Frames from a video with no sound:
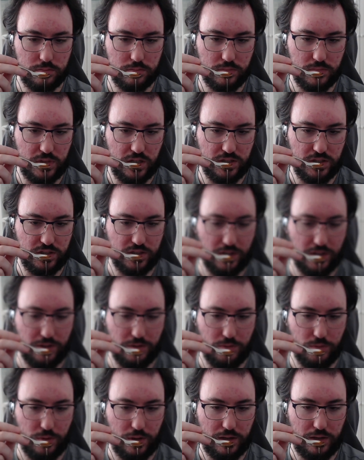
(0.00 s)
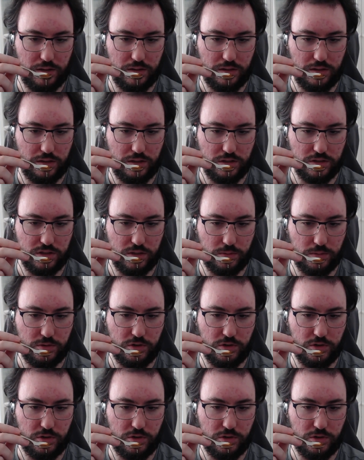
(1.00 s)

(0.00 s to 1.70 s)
Just gonna wait until it stops